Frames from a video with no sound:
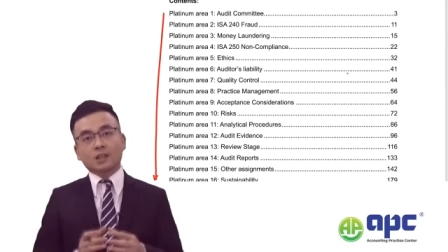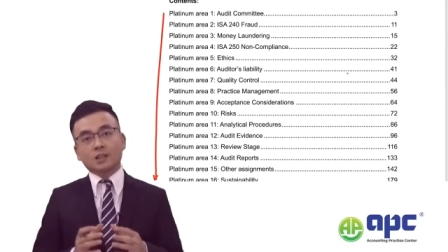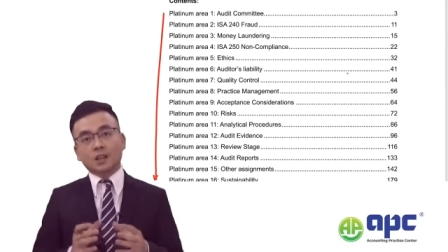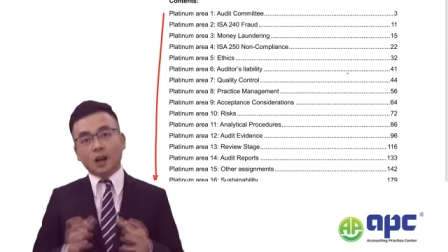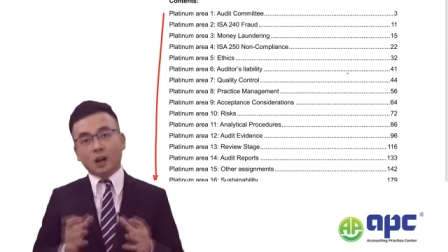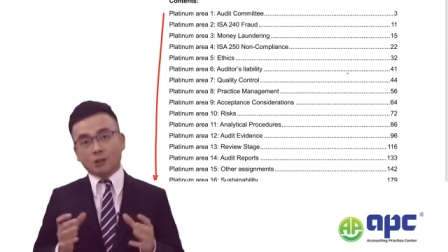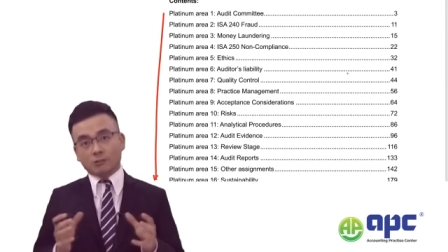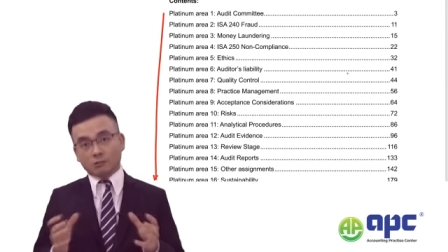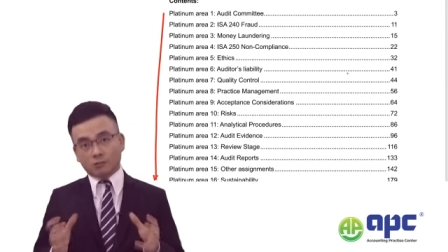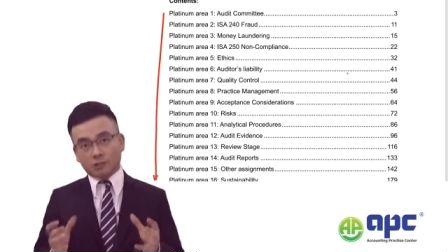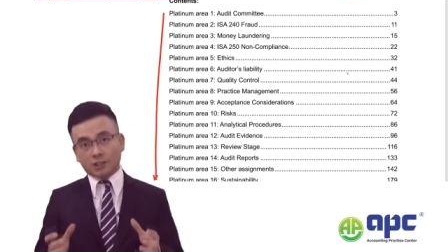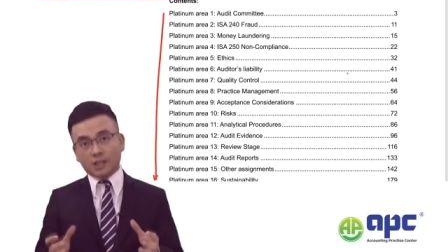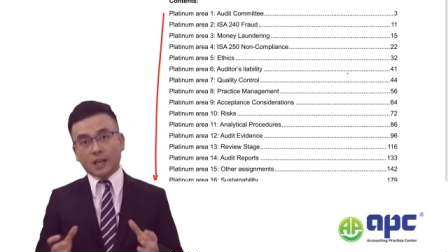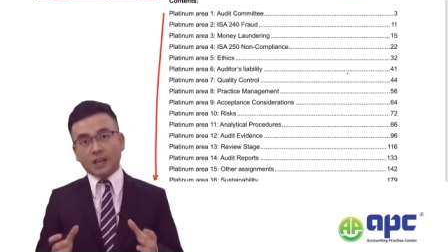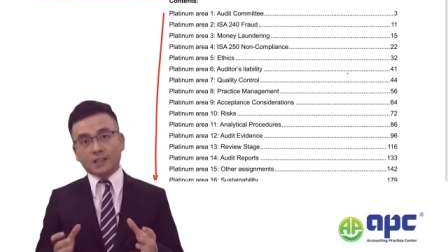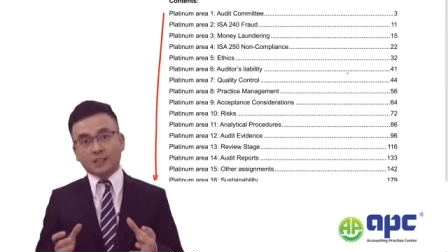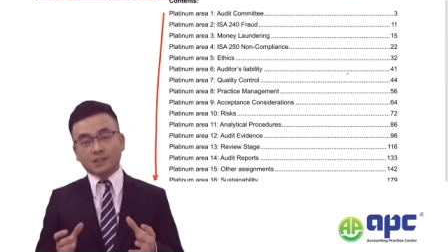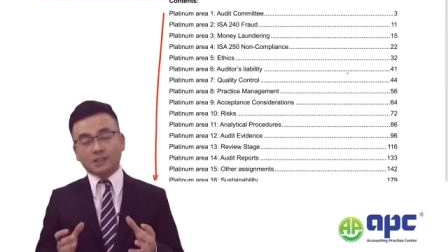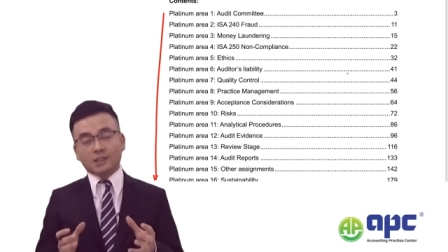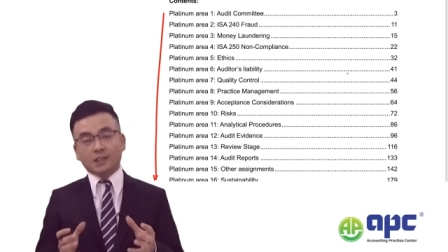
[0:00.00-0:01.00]
that I
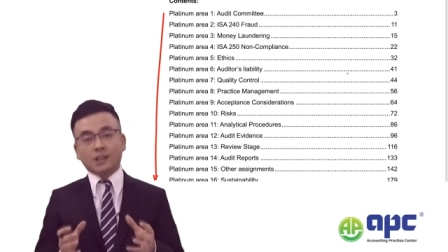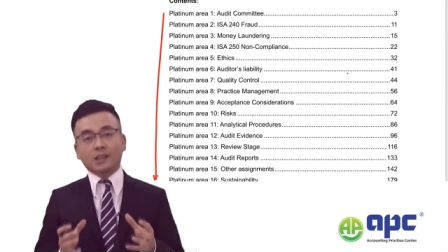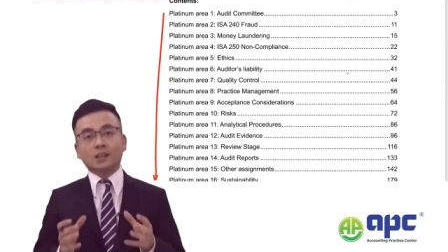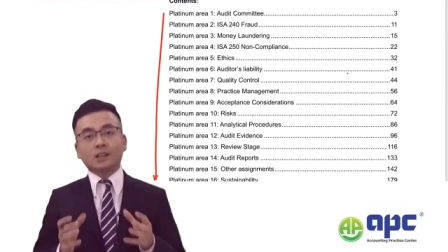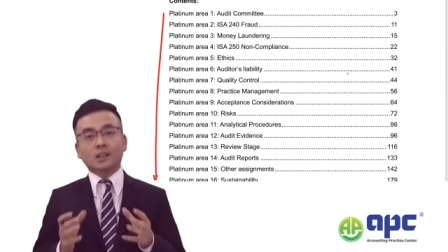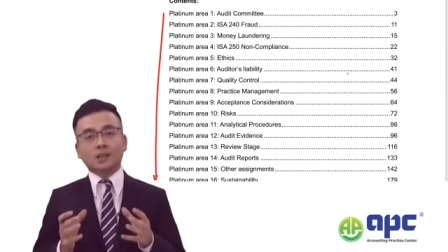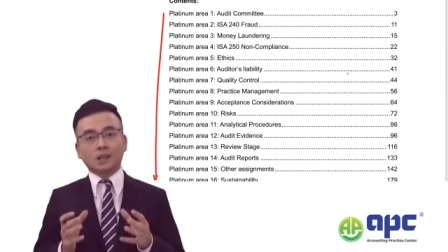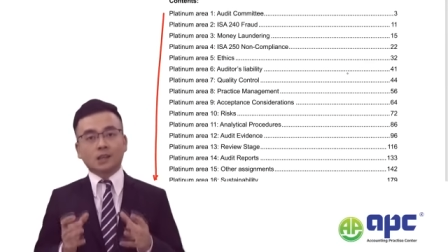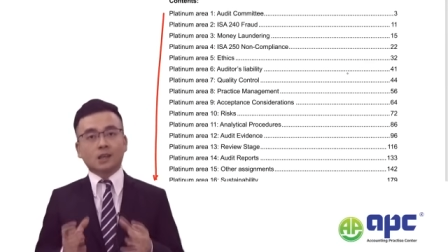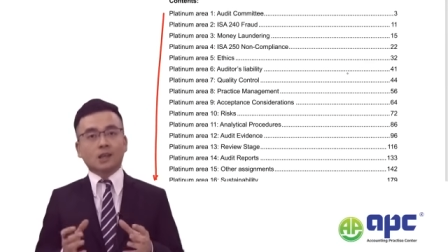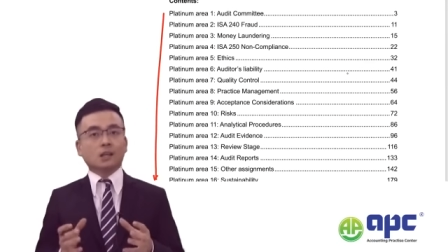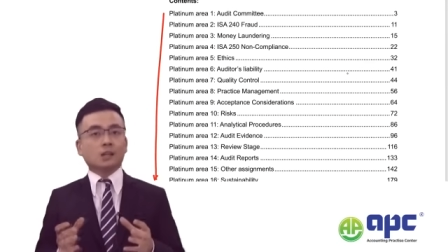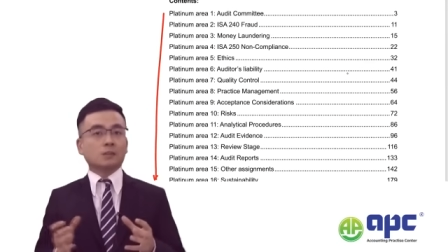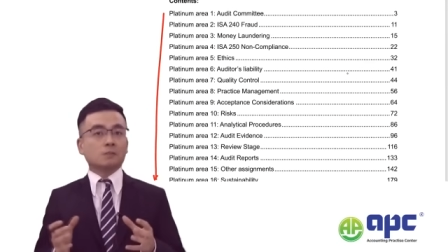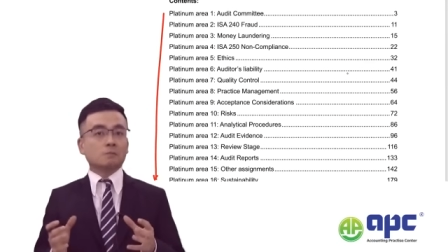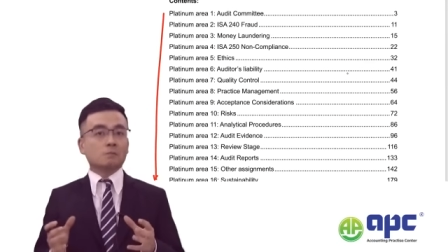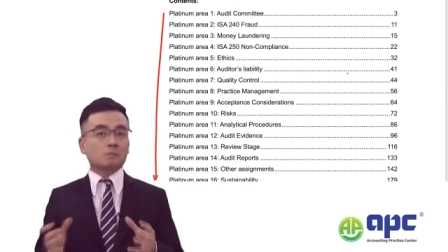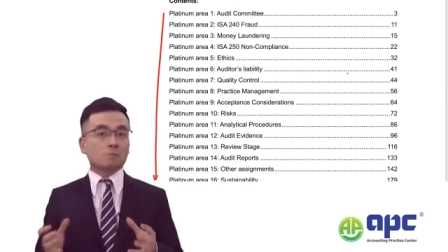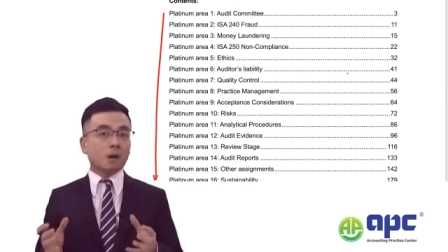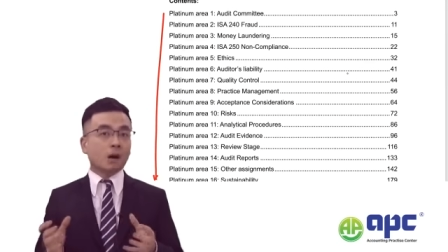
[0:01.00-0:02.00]
created
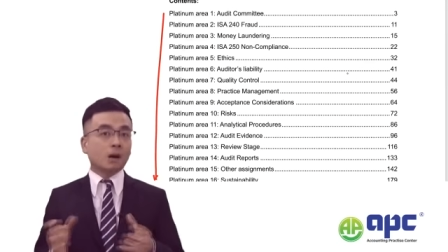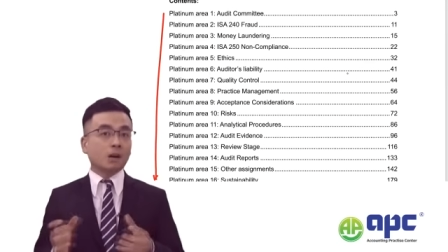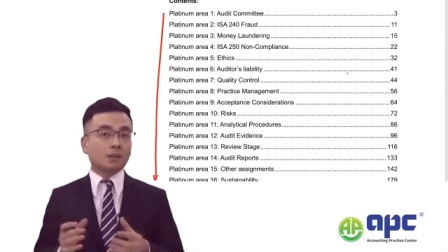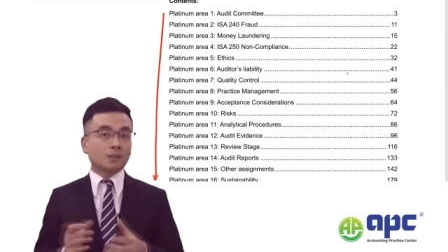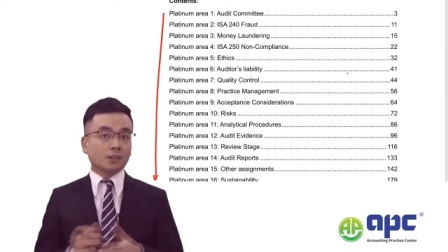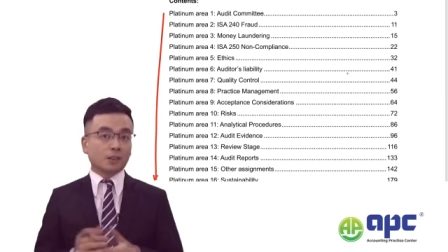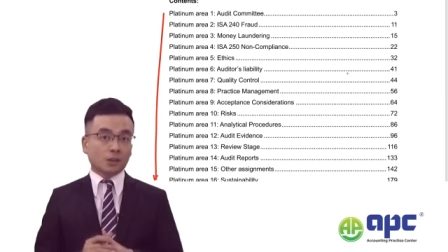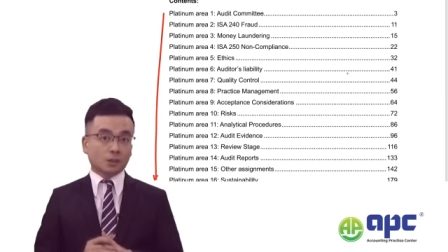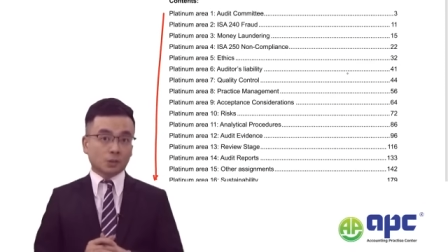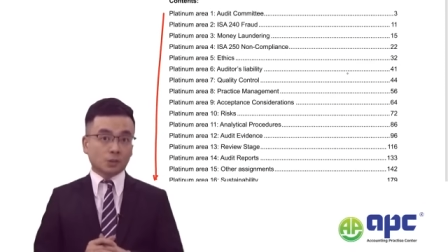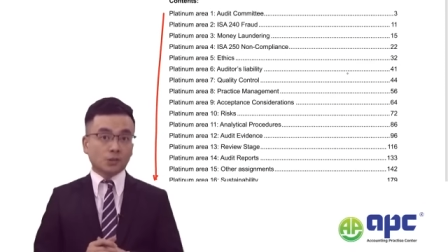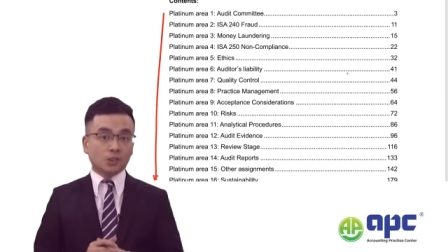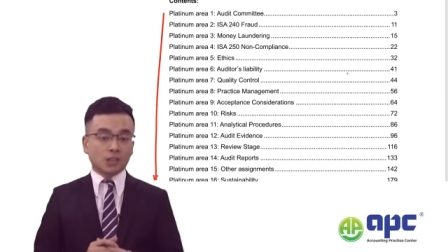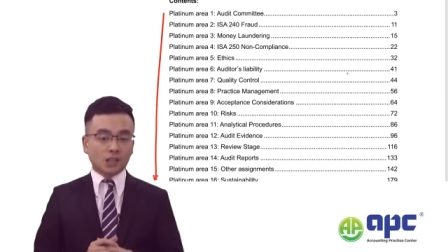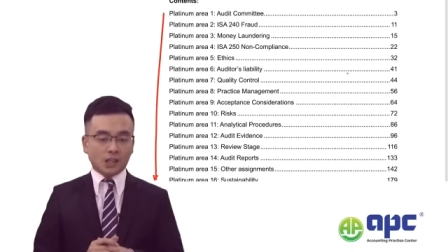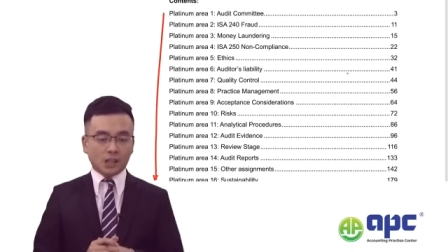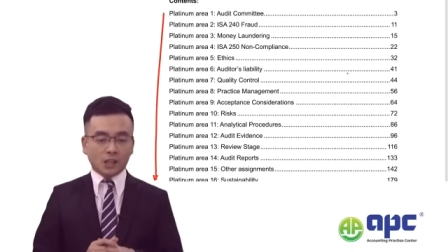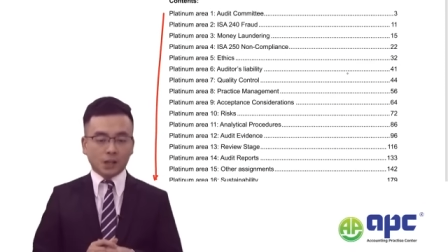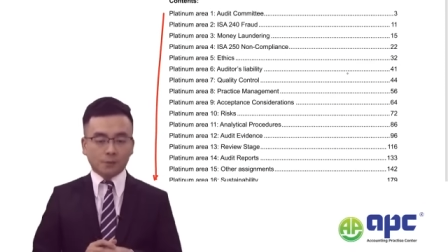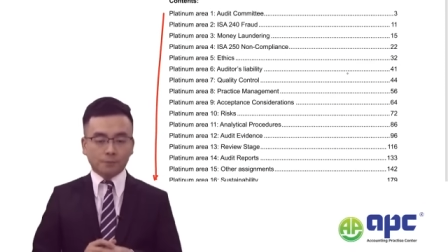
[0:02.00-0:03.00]
in my notes
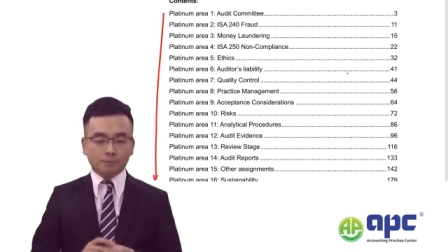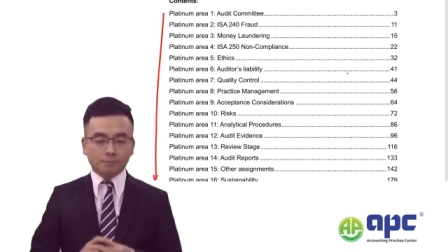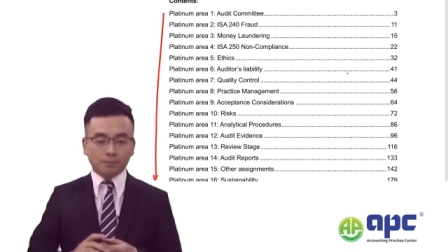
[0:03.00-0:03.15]
here.